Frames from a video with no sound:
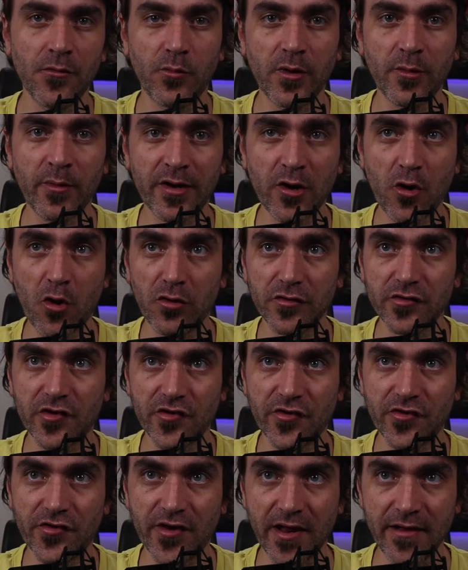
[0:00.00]
We want to hold
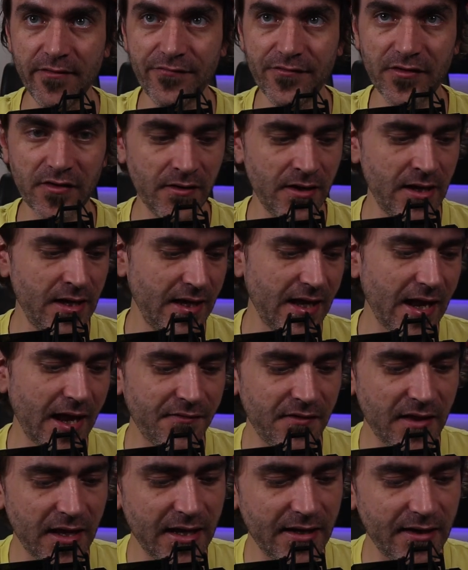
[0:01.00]
shift,
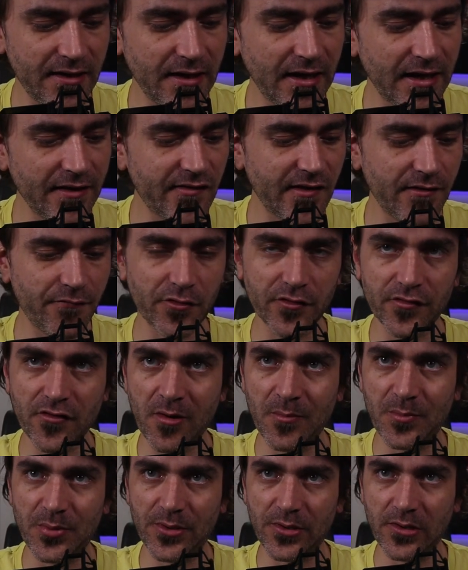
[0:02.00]
and then let's say, for
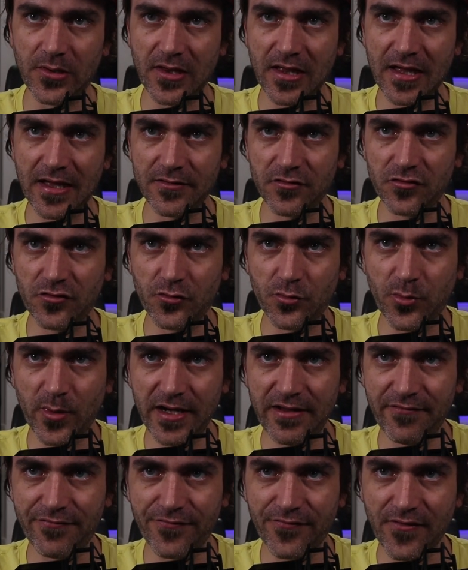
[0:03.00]
example,
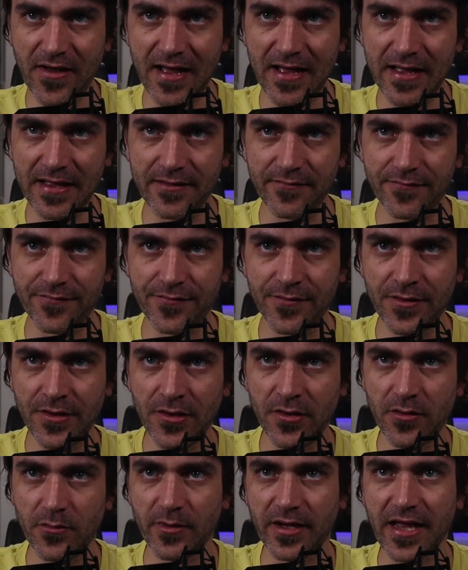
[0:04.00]
25,
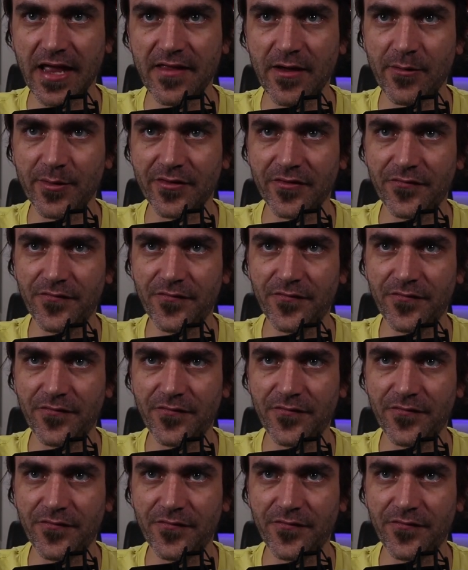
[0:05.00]
okay, that was